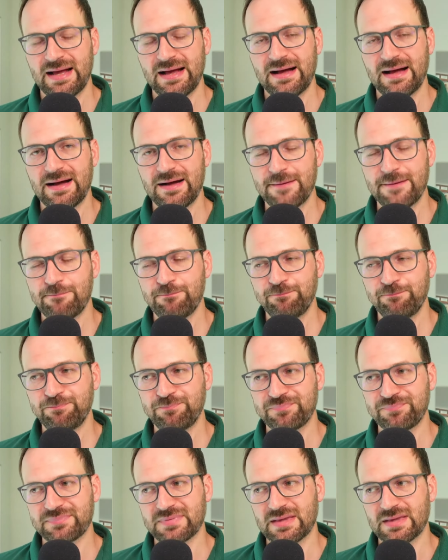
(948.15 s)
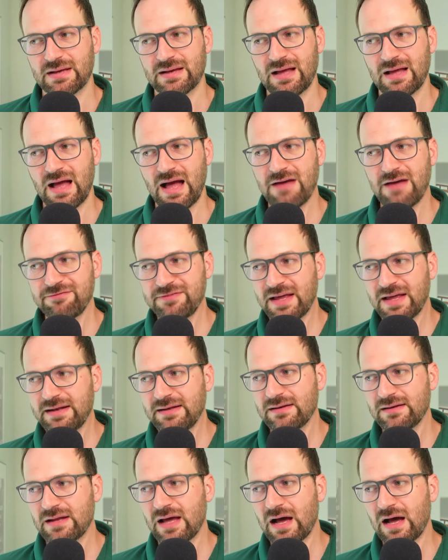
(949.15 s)
Um, I've
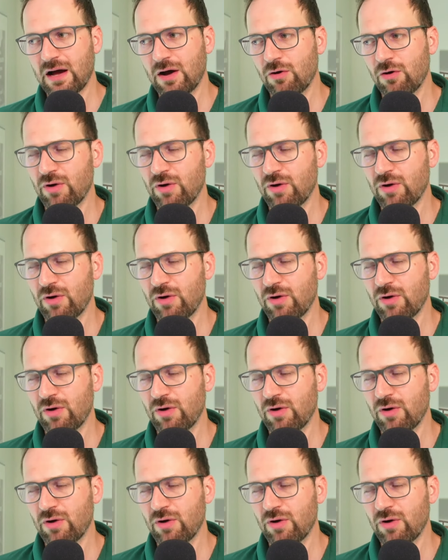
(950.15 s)
done now,